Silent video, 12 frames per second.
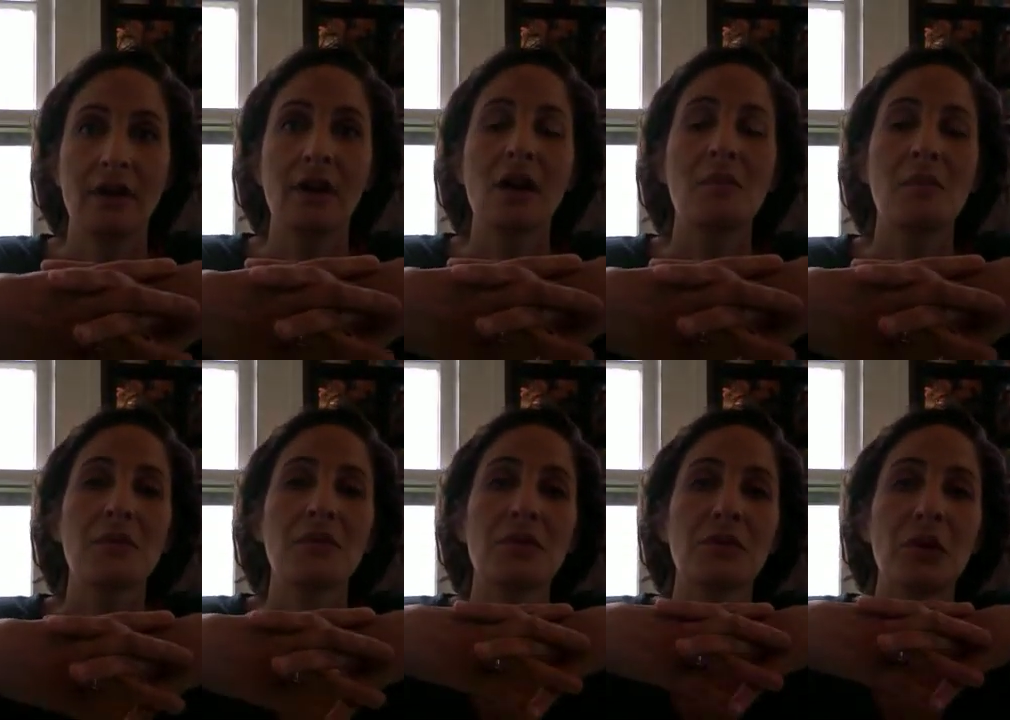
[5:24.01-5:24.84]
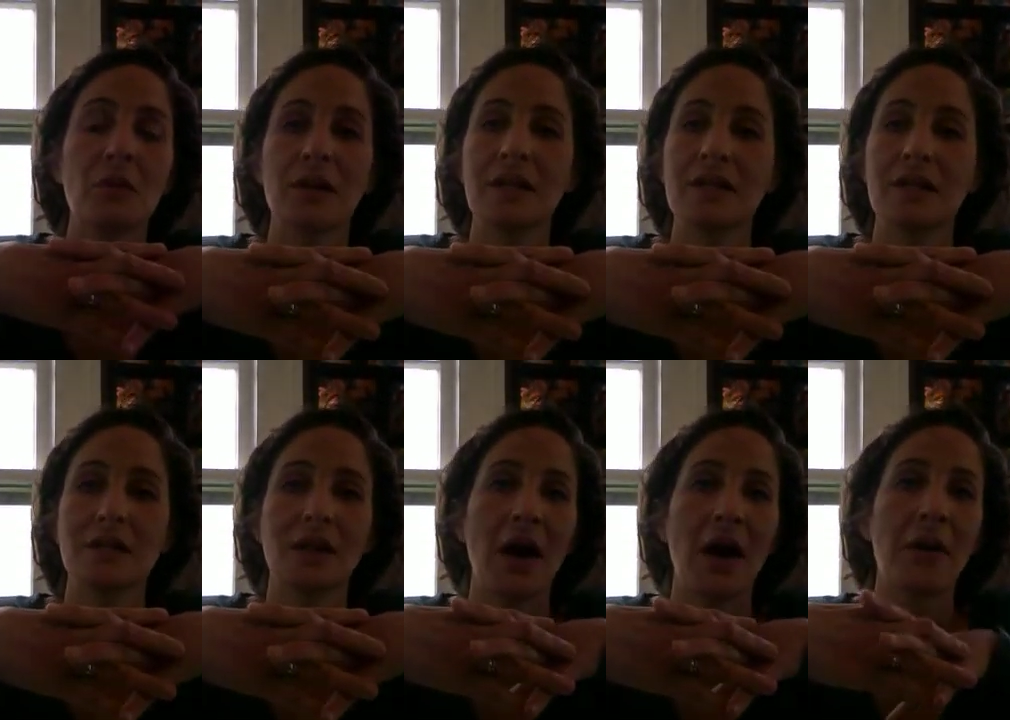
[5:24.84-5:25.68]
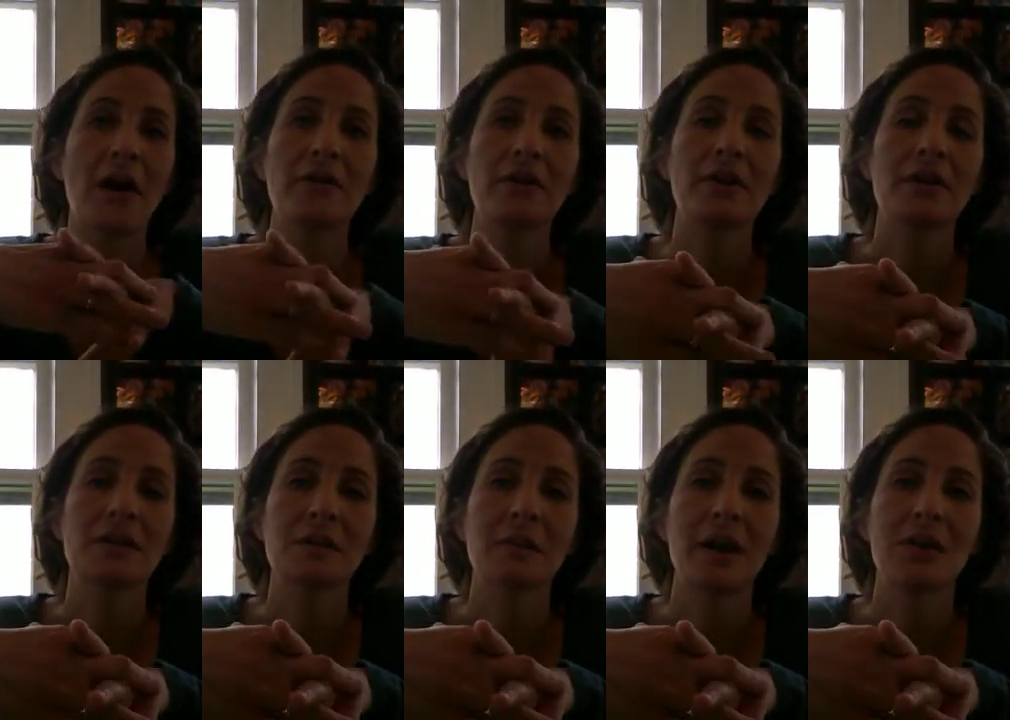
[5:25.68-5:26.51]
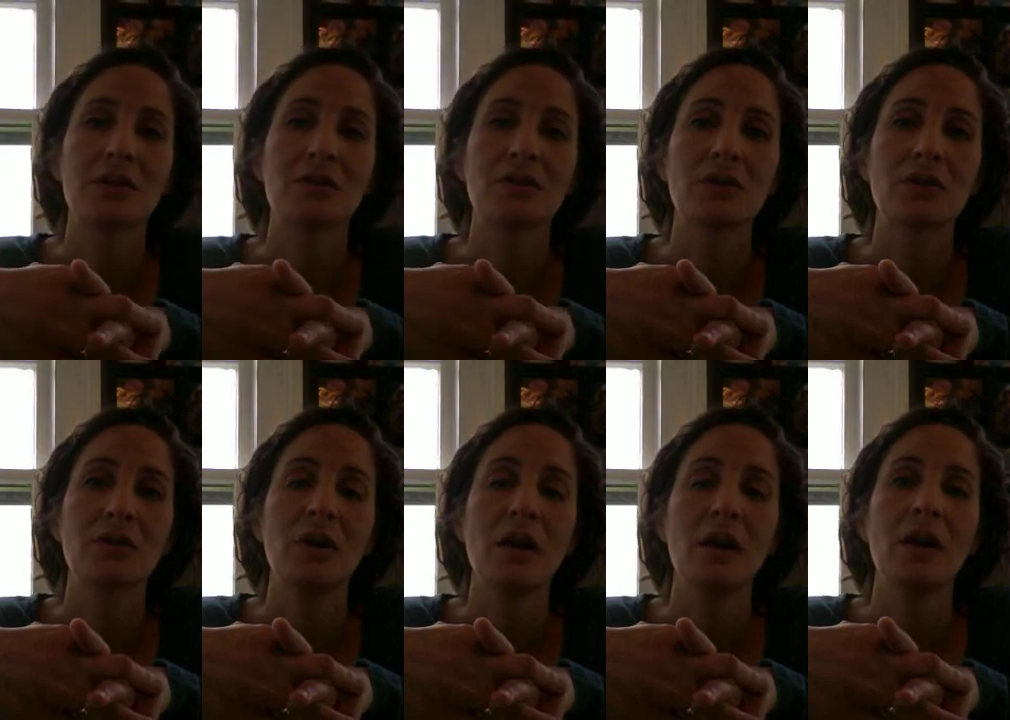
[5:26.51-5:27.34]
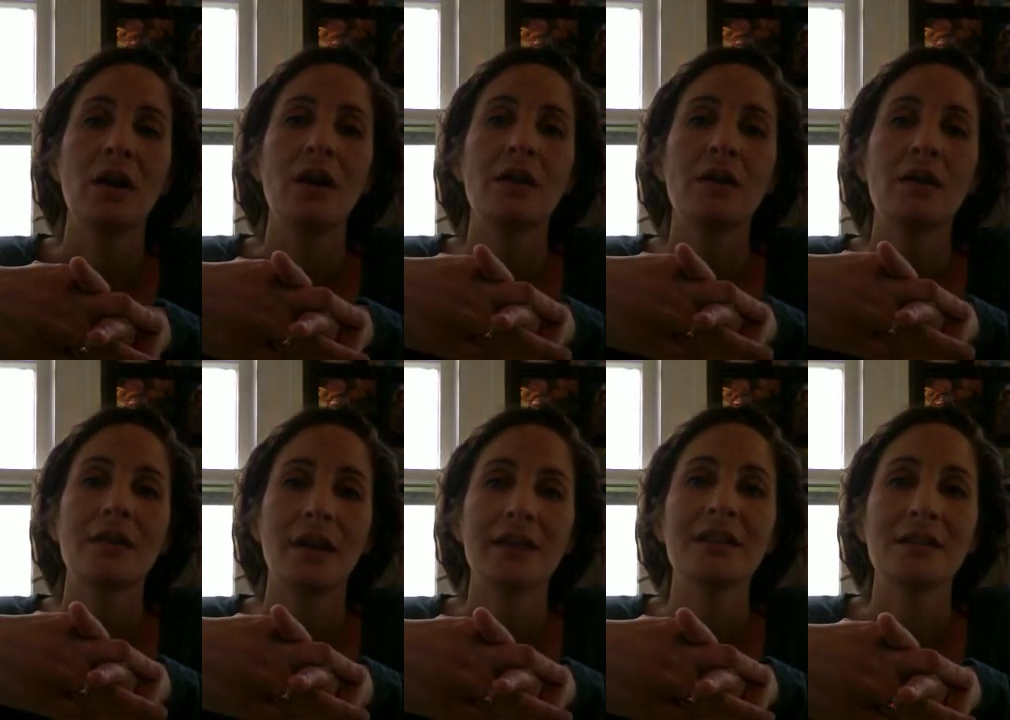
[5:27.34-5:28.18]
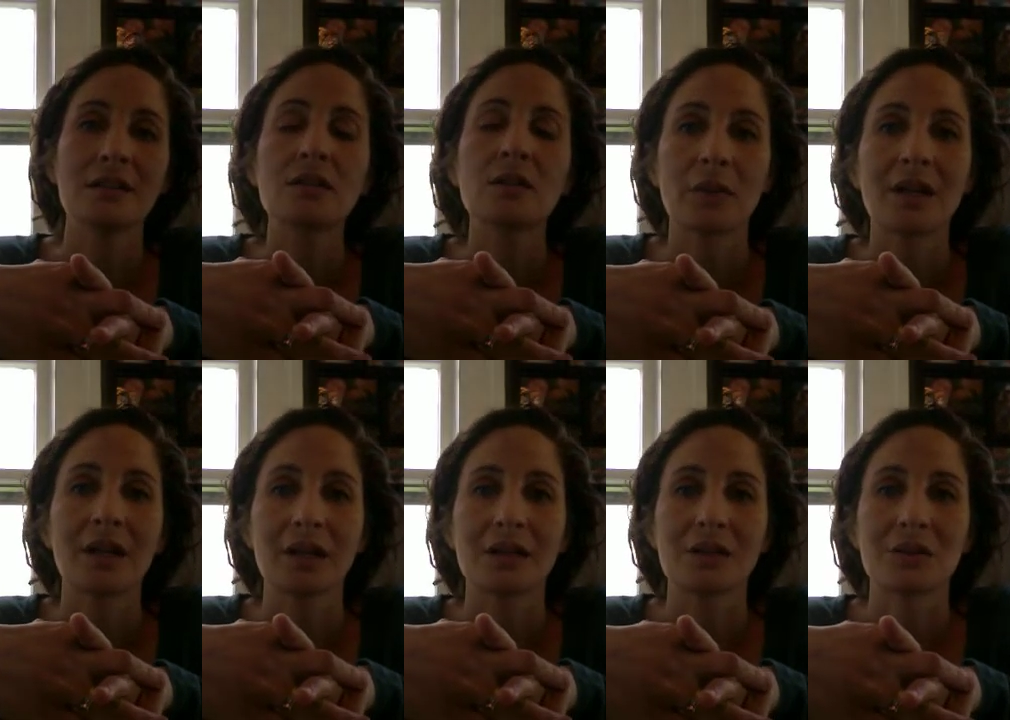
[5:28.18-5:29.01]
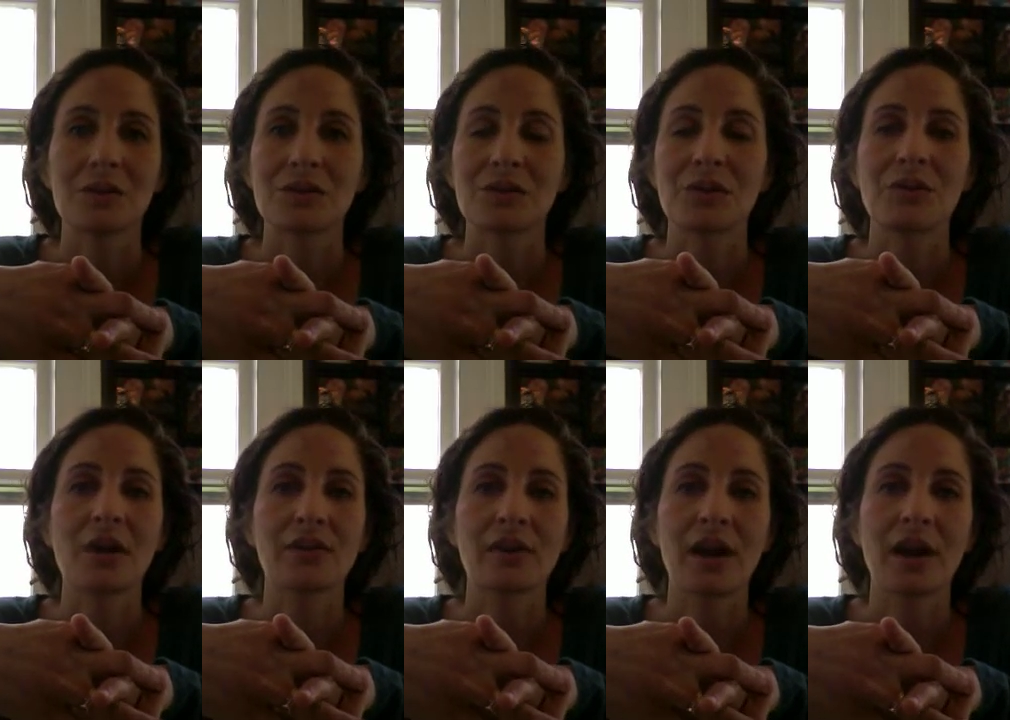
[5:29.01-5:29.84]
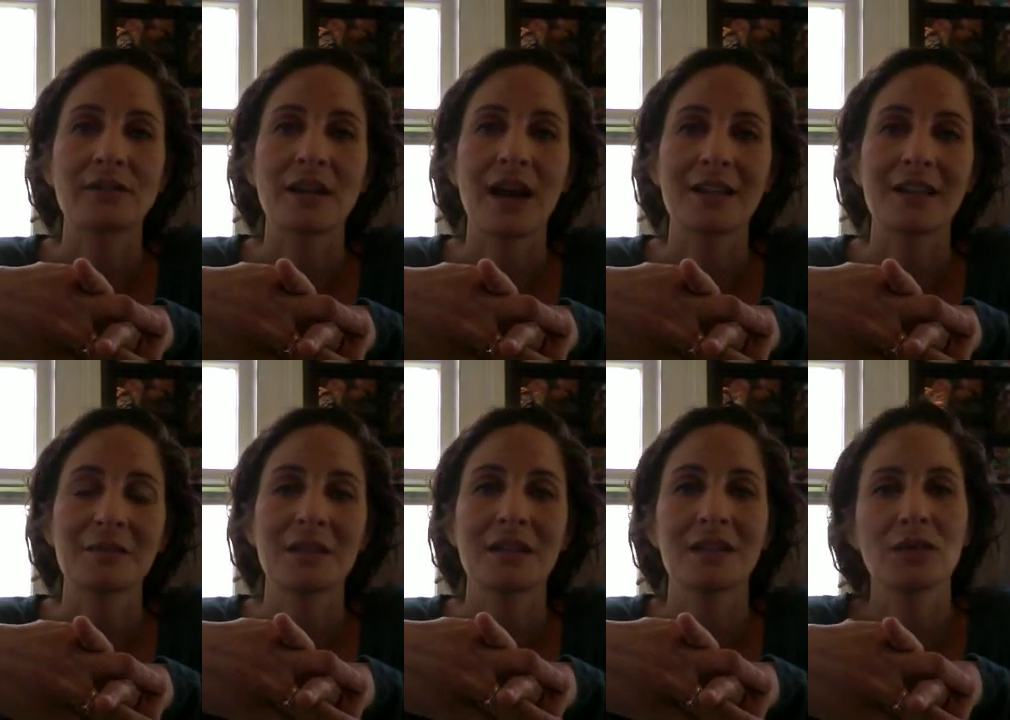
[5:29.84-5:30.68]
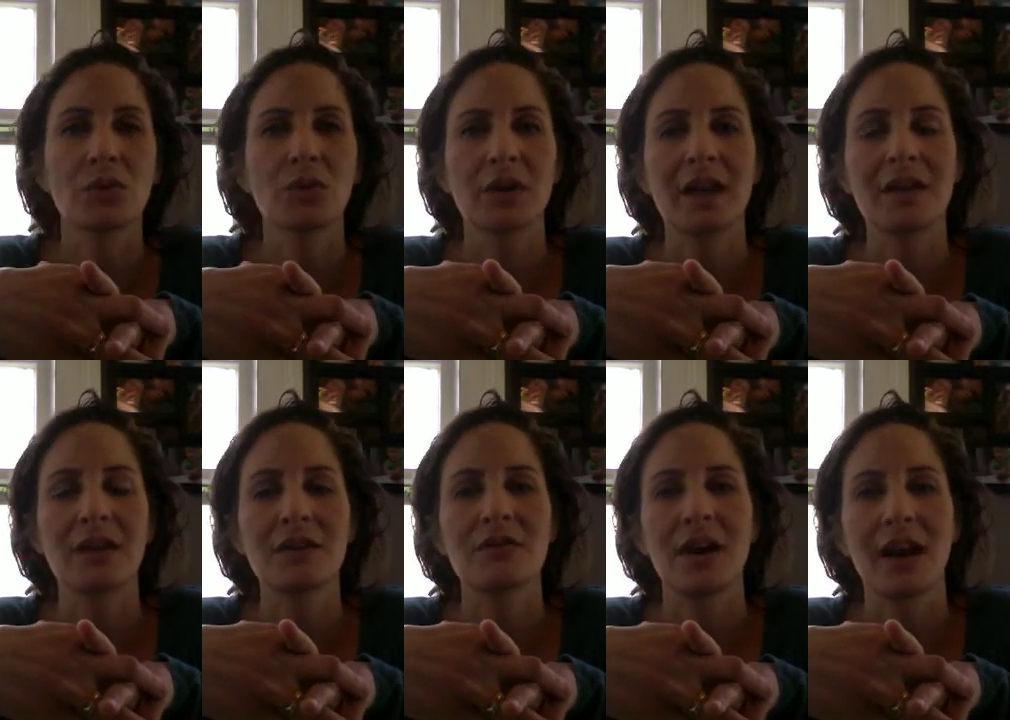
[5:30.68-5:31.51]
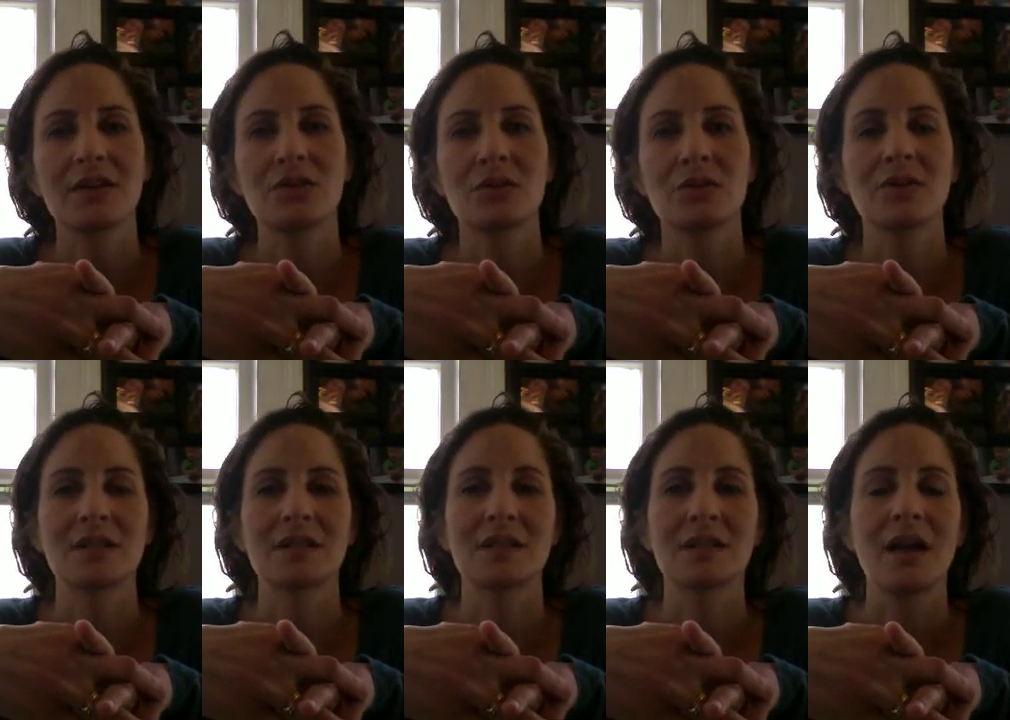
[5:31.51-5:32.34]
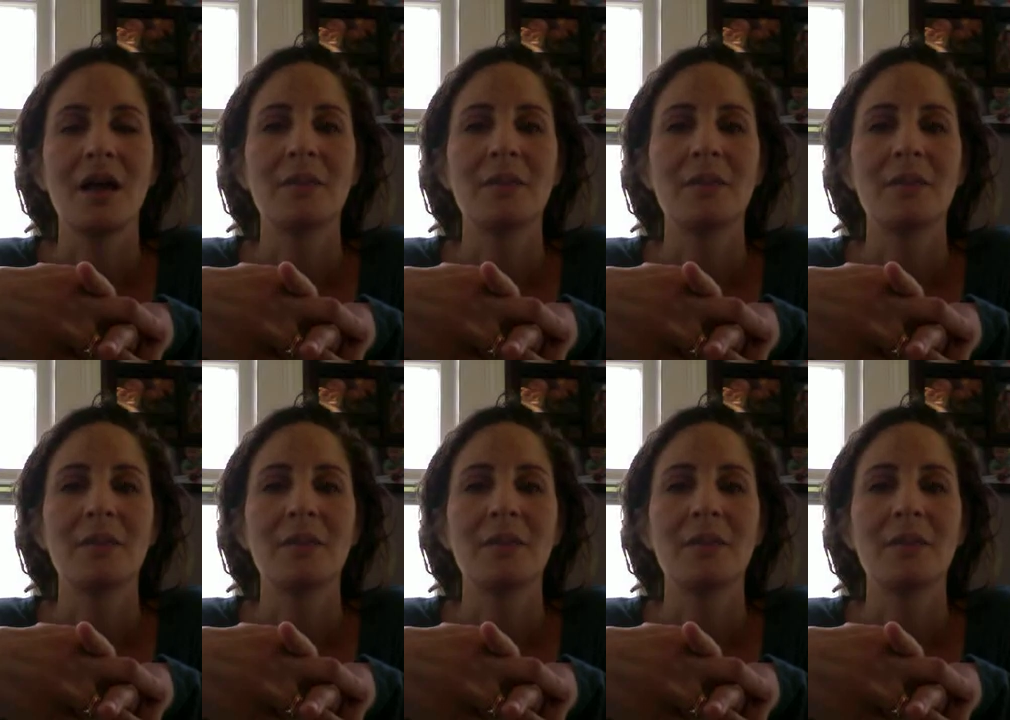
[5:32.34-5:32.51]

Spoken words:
Come up with your own idea. However it inspires you, that is the right answer. So you never have to ask me, is it okay if I do this?